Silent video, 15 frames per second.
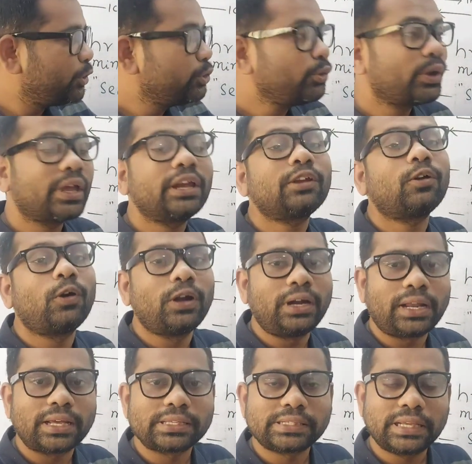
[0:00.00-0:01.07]
you can call
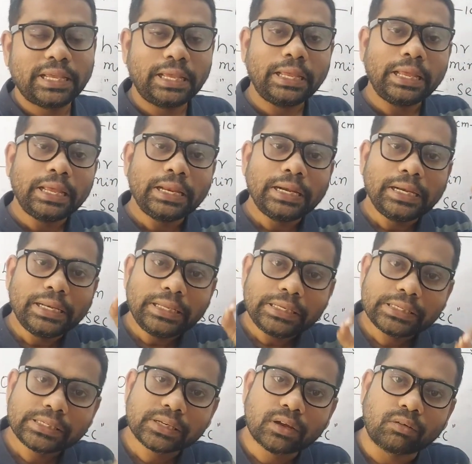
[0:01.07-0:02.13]
it as a
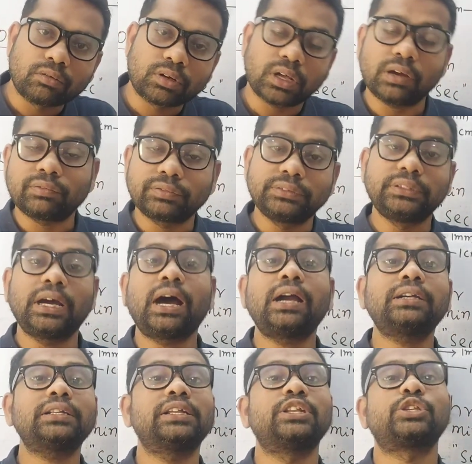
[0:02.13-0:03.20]
least count of
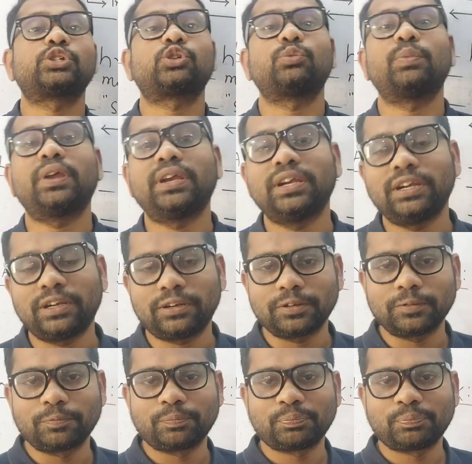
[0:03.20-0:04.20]
that instrument.